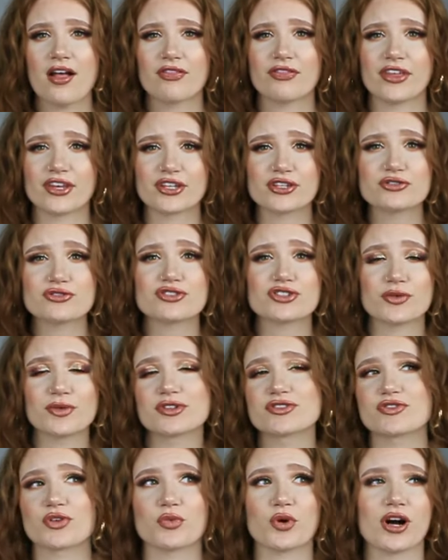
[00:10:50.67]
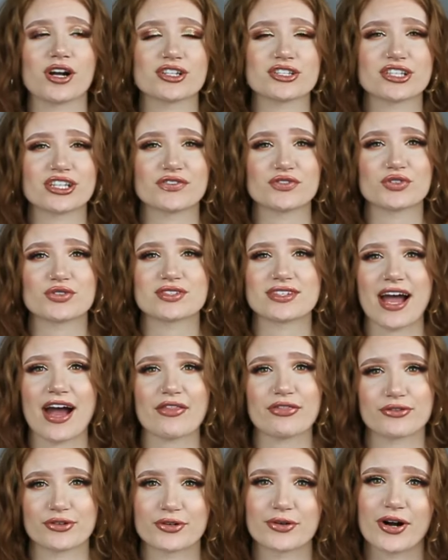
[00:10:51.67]
Thank you so much for watching if you
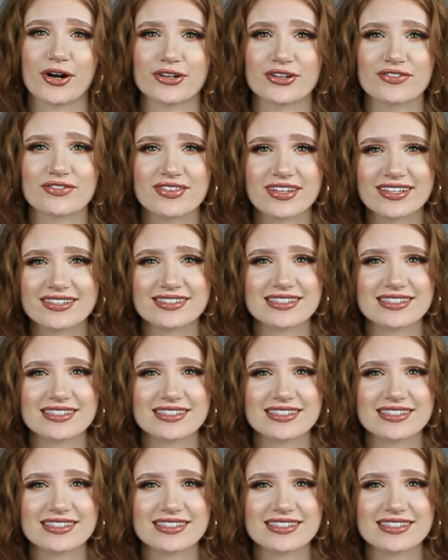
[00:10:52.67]
sat through all of this.